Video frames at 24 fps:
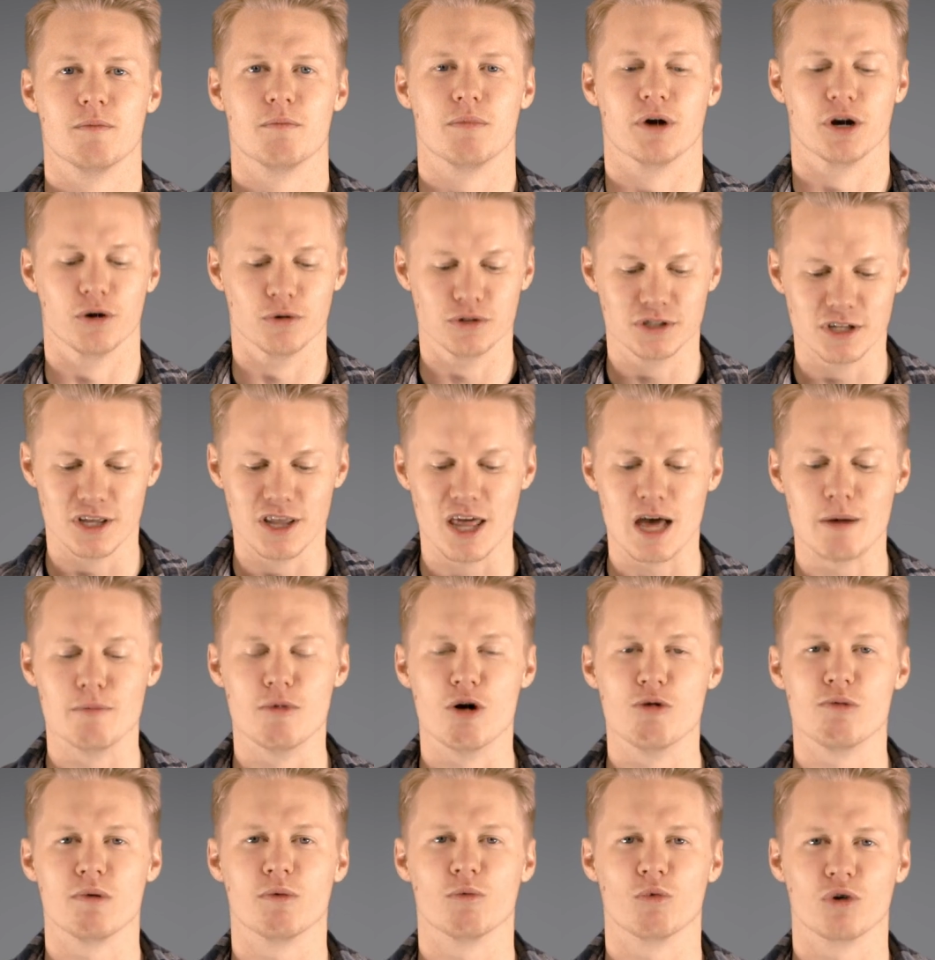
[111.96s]
But it was in that
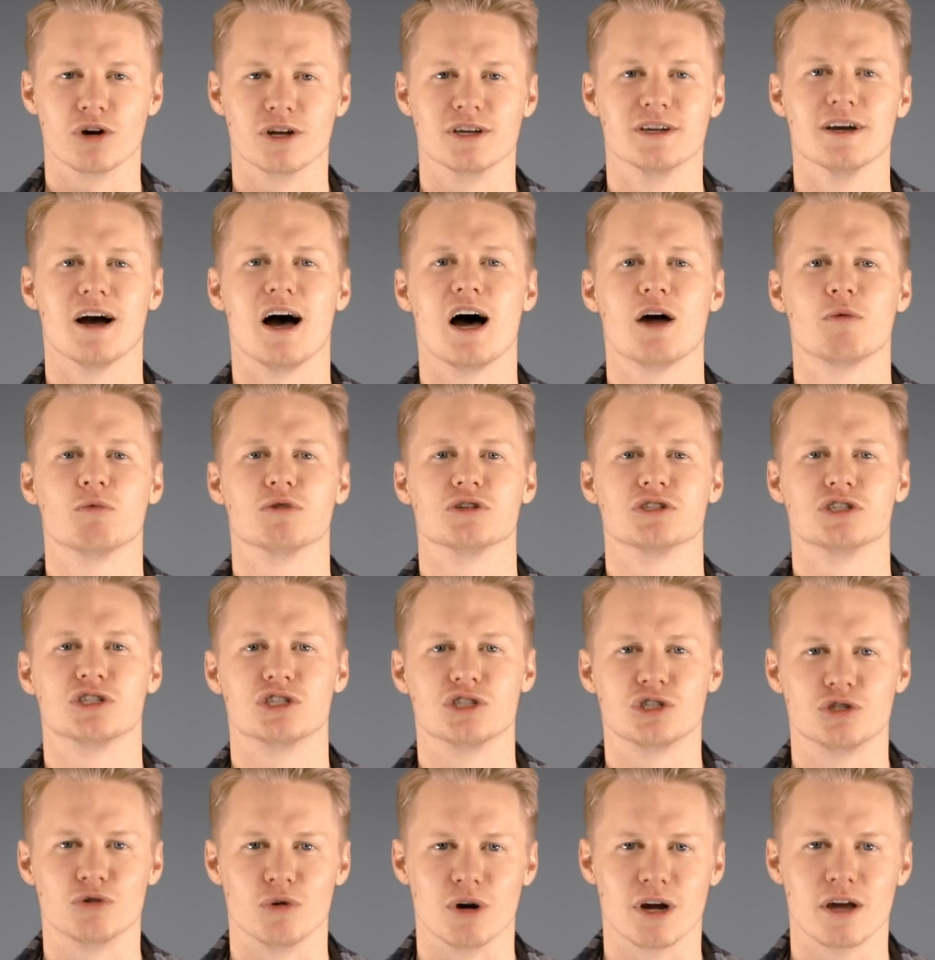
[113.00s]
moment where God was
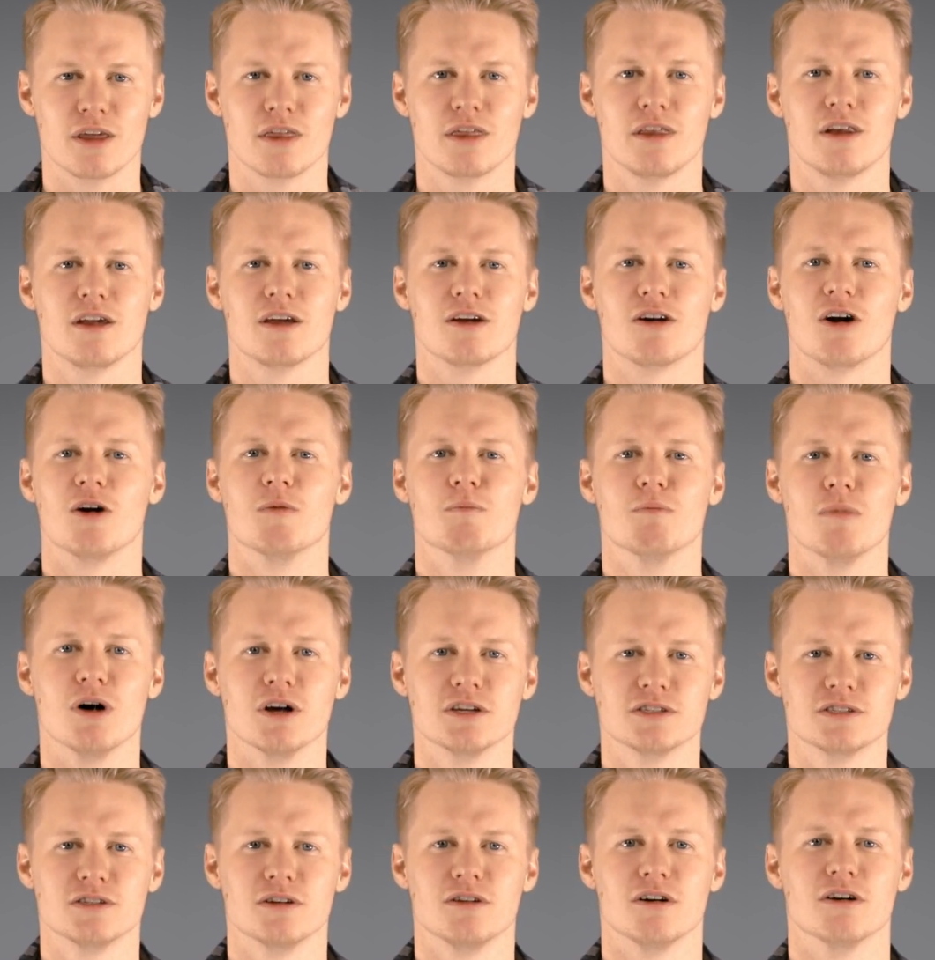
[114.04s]
strengthening our
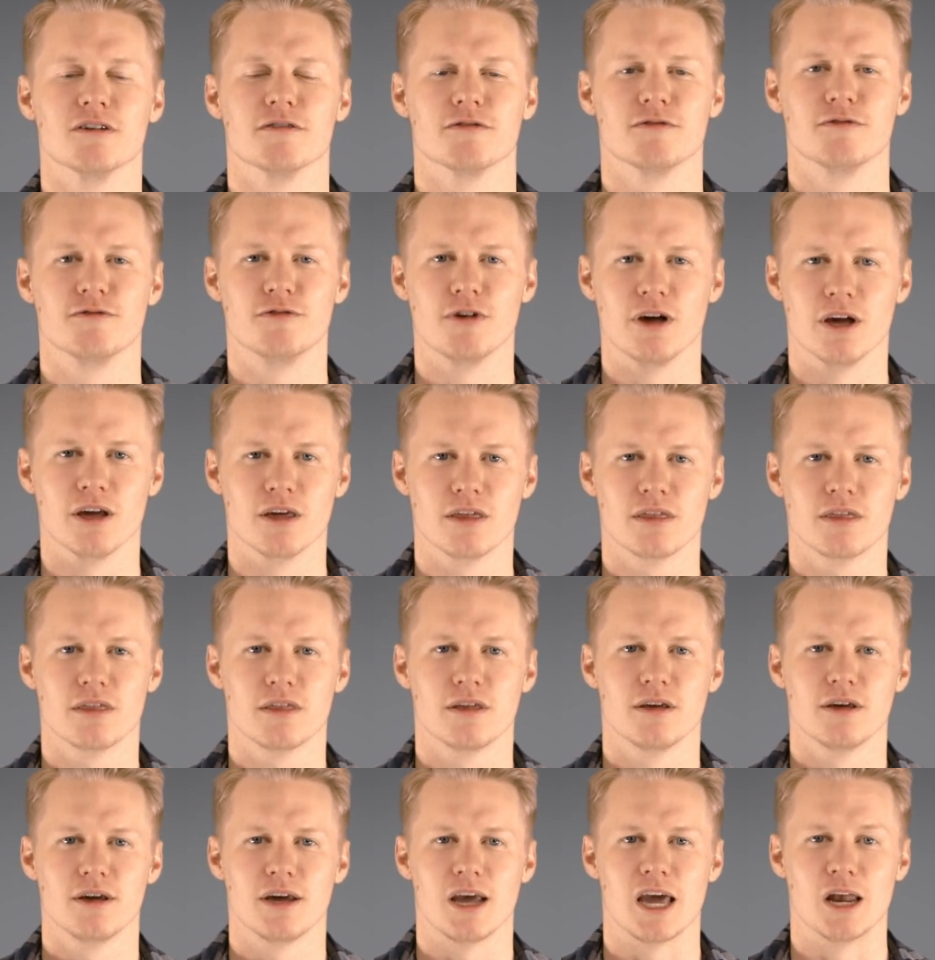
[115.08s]
muscle of faith.
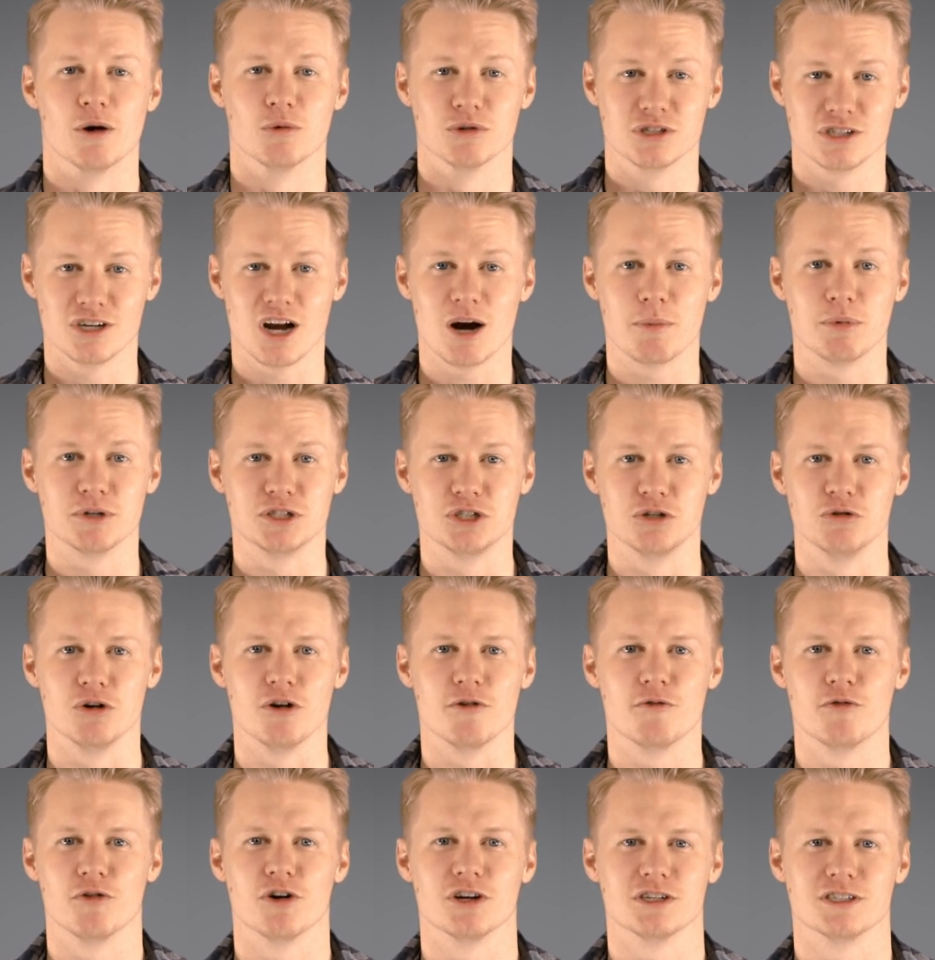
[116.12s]
And it was an
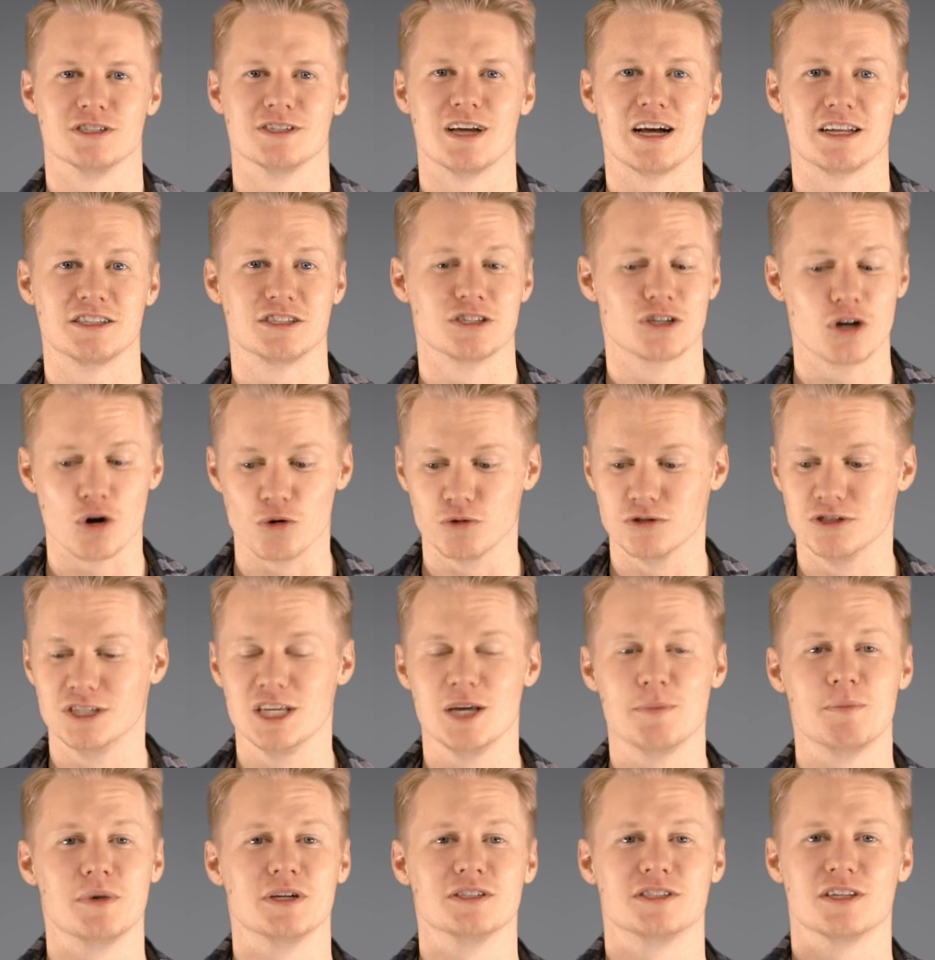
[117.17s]
opportunity for us not to go
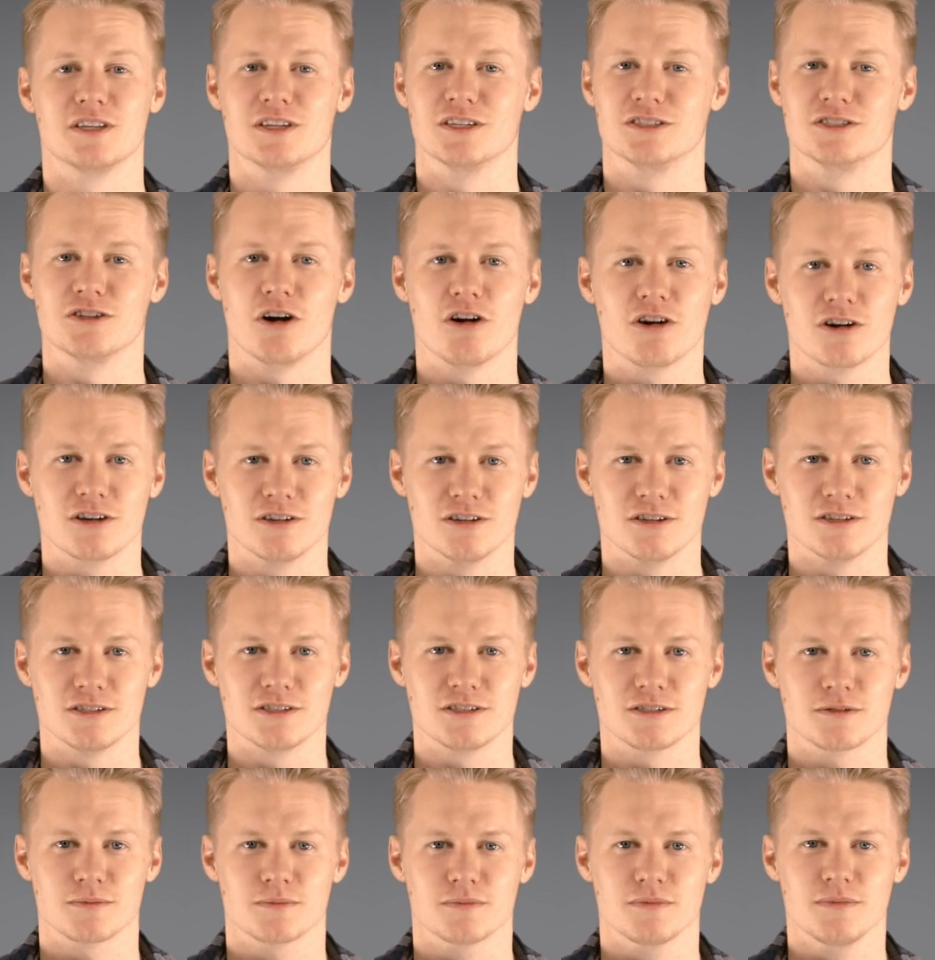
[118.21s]
deep into the
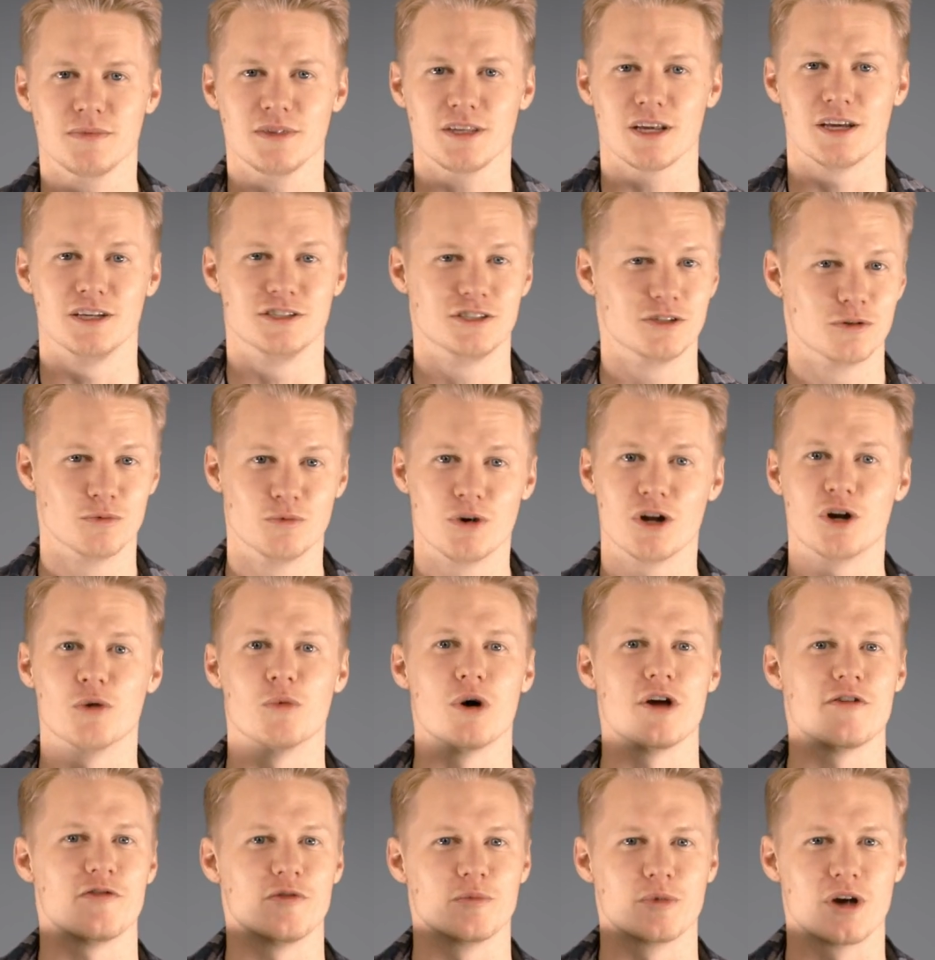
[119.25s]
darkness, to run
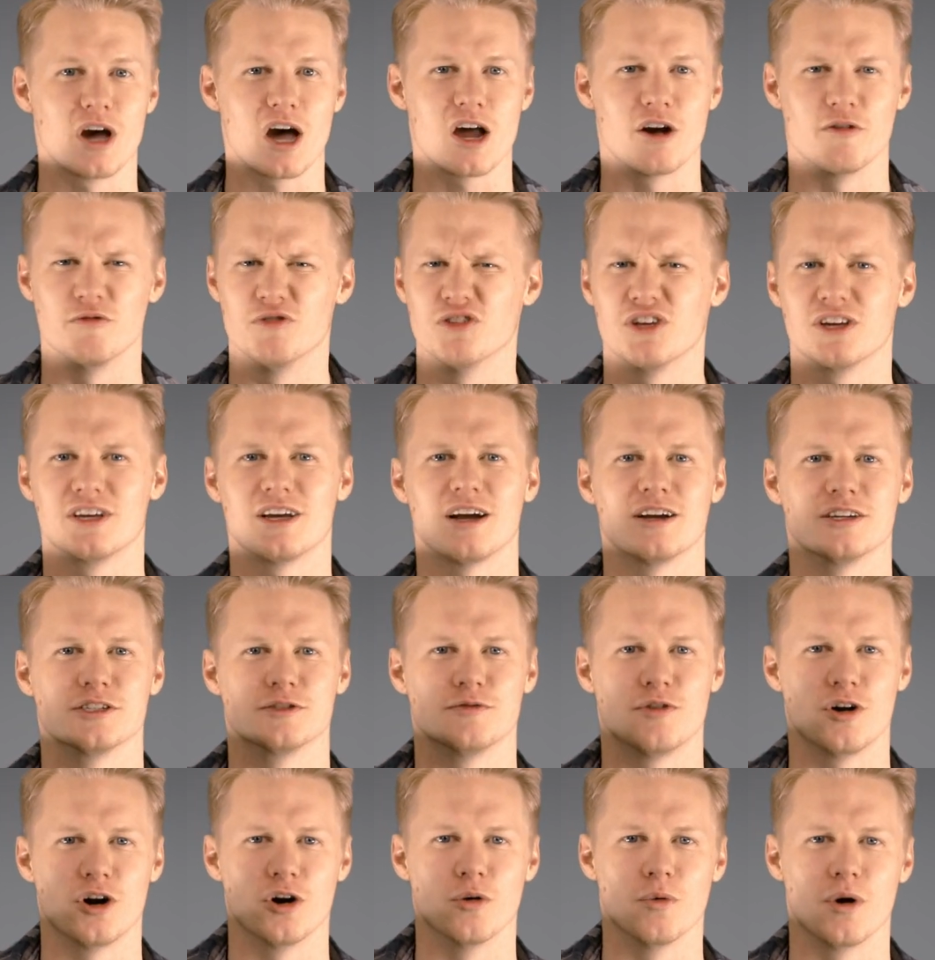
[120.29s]
away from God or feel like God is
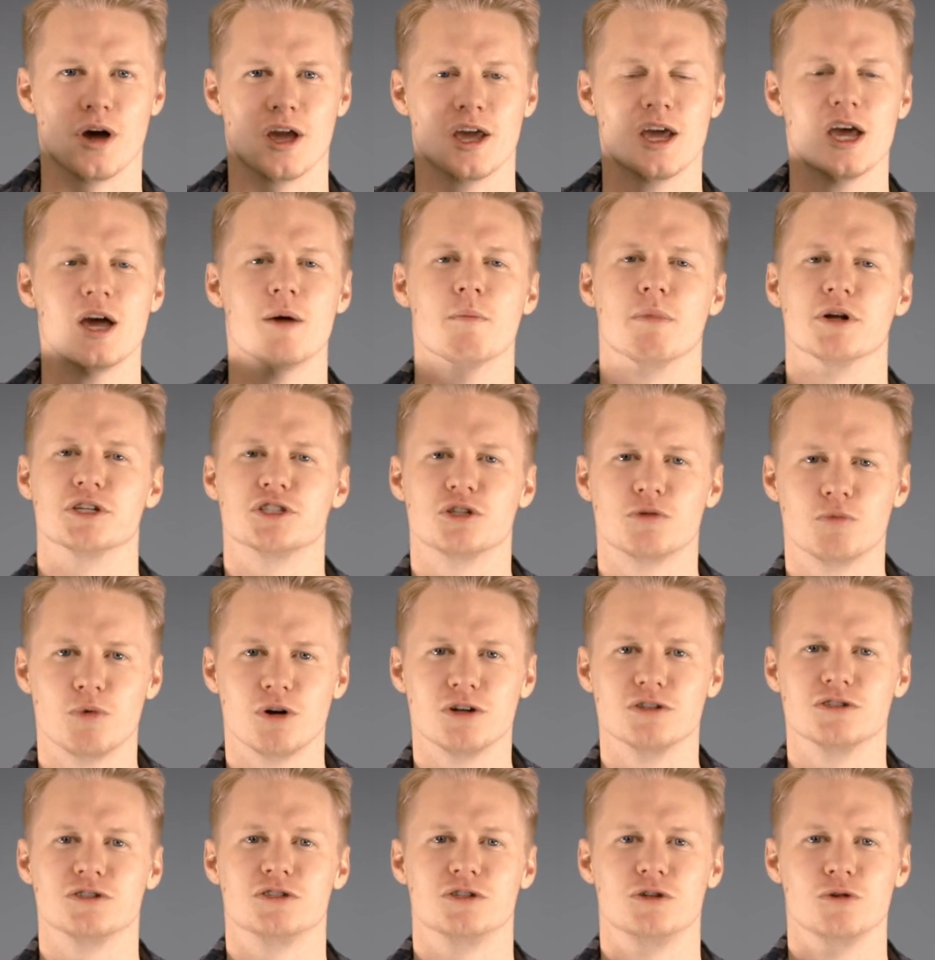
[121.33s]
far away, but to
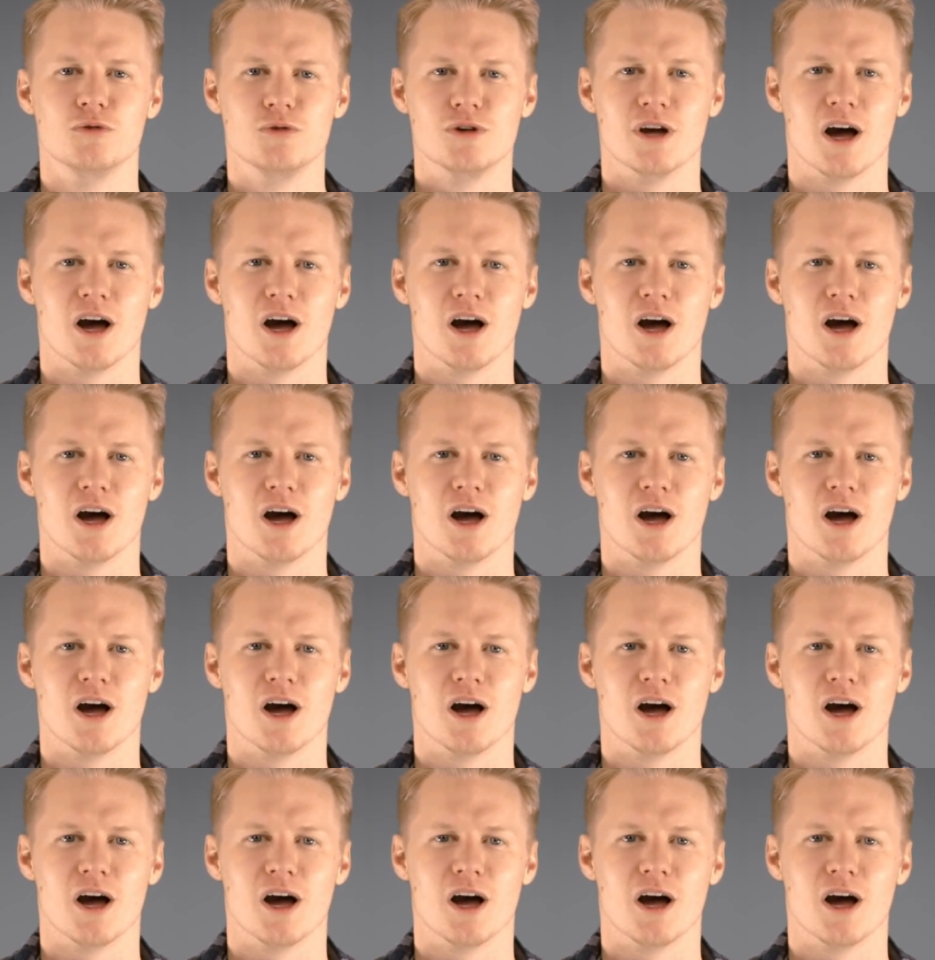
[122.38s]
run to